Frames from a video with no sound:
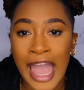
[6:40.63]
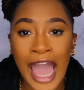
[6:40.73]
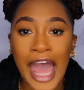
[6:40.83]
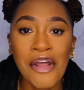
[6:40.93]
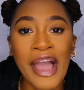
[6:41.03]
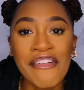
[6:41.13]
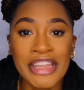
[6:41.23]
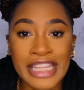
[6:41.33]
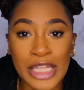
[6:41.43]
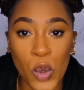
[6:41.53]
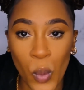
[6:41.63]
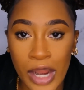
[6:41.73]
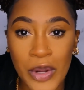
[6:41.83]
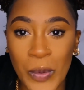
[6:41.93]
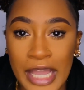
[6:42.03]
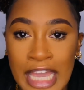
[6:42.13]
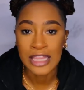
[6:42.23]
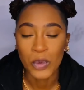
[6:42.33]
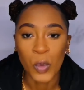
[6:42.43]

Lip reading: I don't have anything to work with.